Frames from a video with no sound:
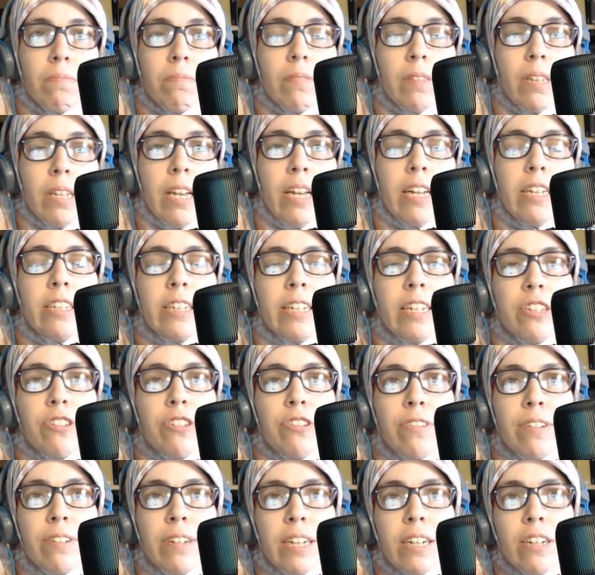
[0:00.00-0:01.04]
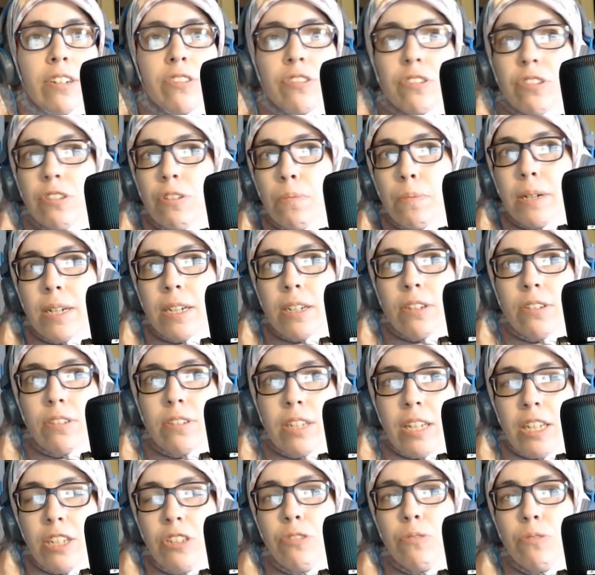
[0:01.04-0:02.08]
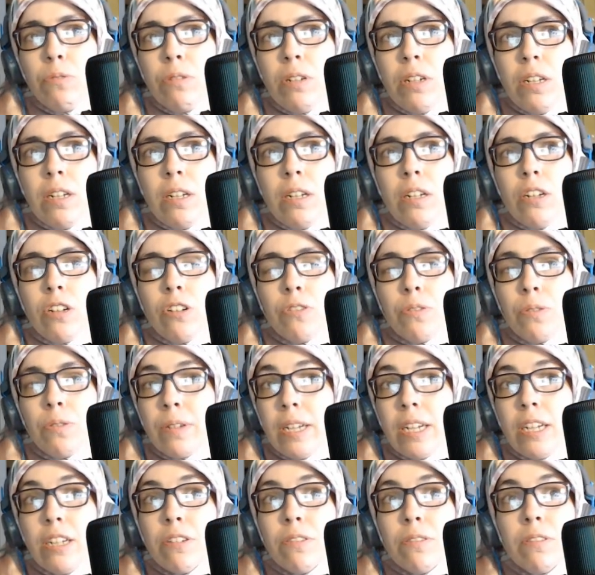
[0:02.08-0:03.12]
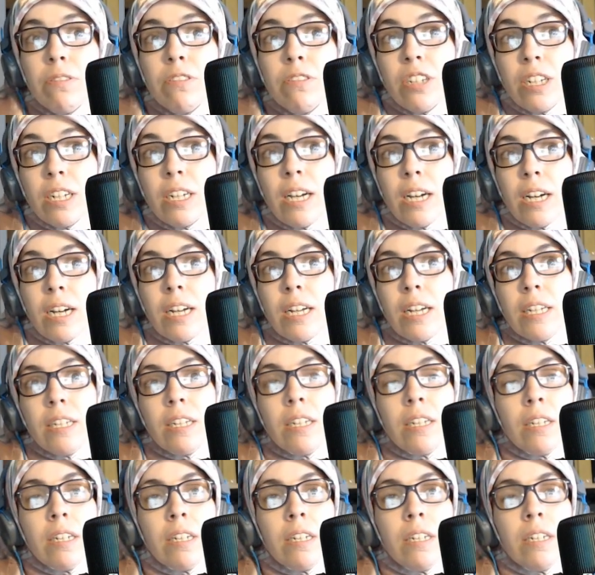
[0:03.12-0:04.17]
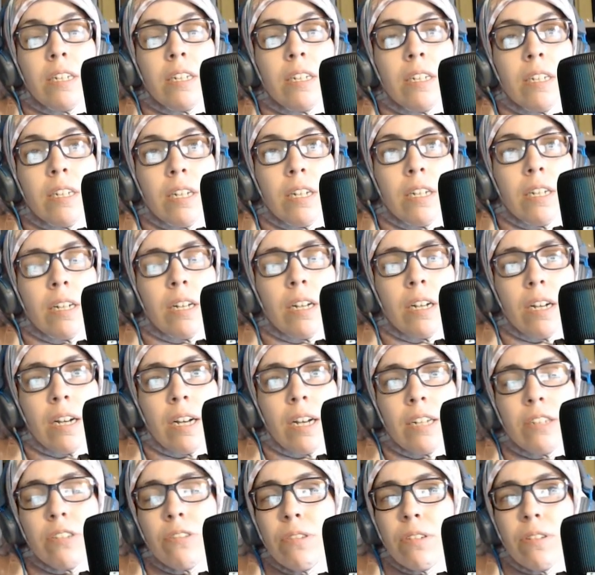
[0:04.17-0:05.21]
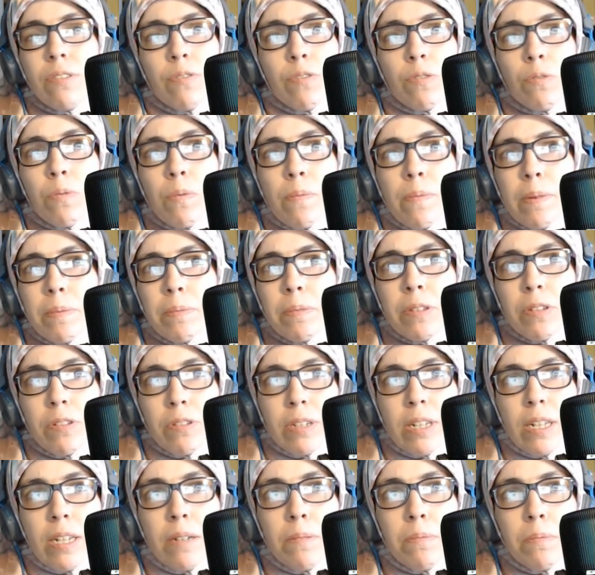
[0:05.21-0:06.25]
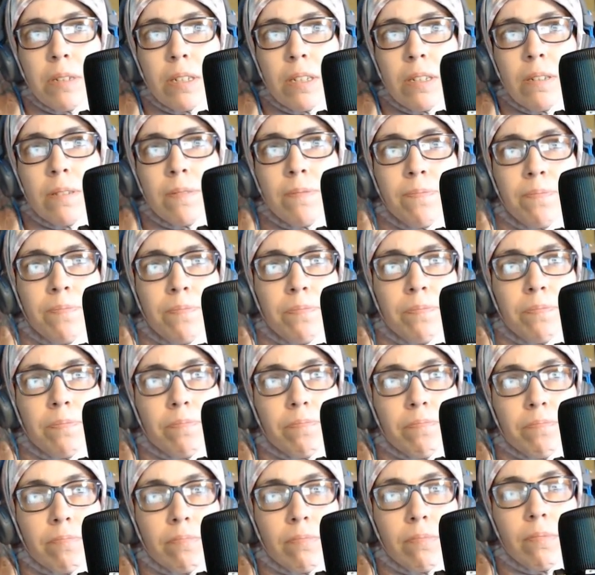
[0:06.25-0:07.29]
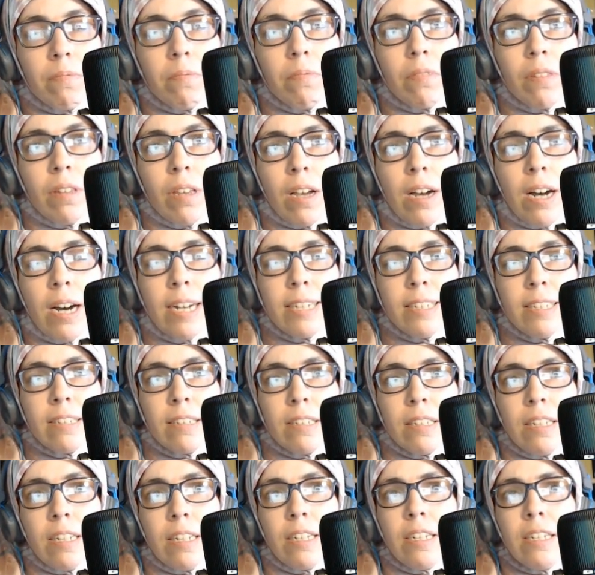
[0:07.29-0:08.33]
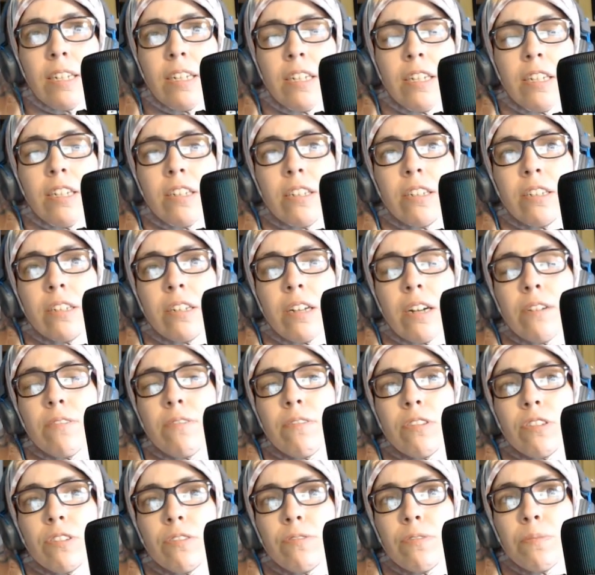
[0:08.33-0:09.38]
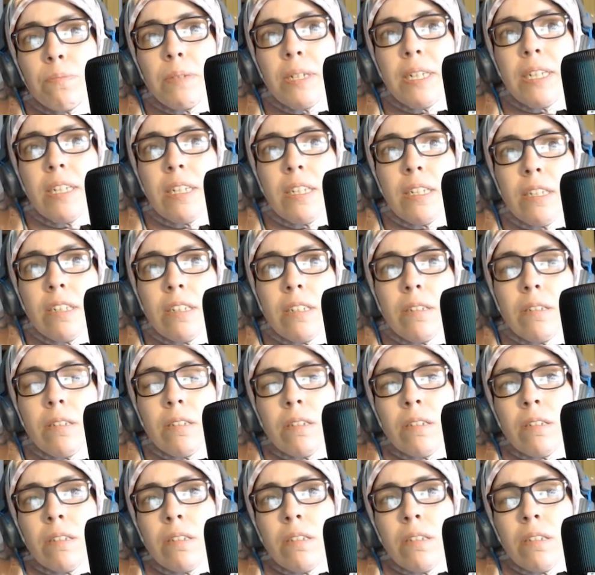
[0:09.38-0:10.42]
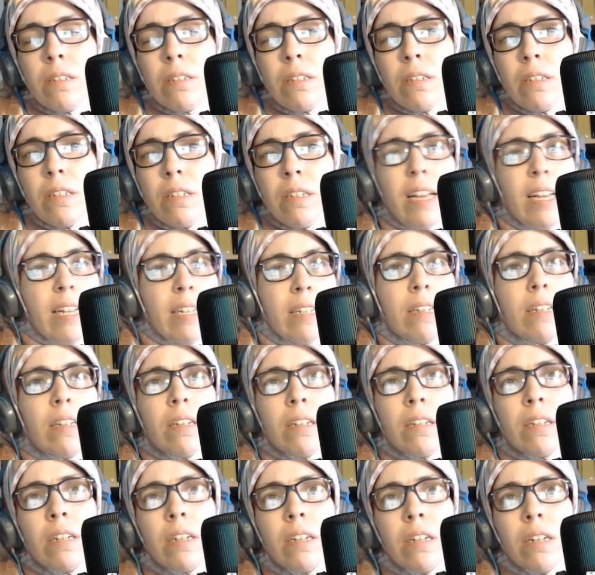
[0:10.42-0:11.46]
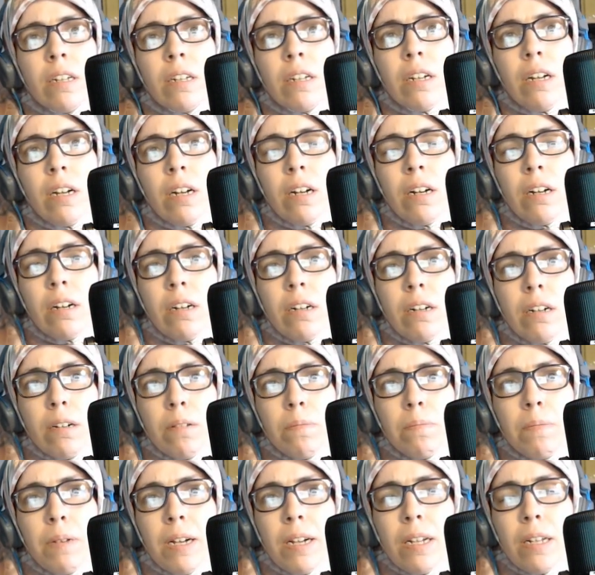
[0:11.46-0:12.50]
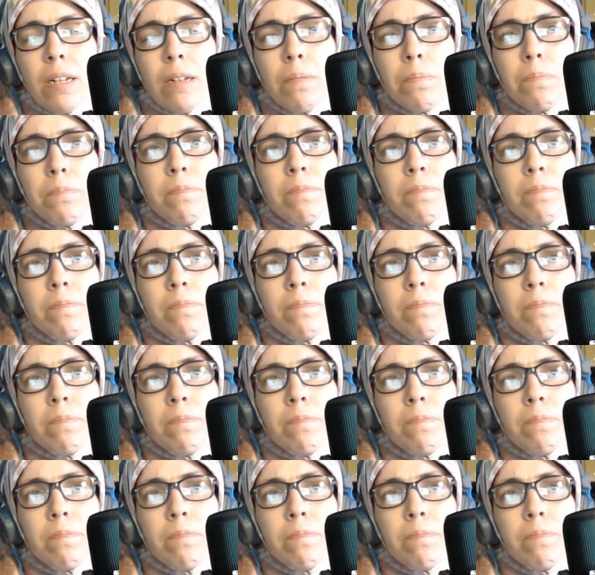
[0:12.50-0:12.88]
And you get your crayons or your markers and you create your own Jedi. I don't even remember their names. Honestly, Star Wars for me is dead. I am,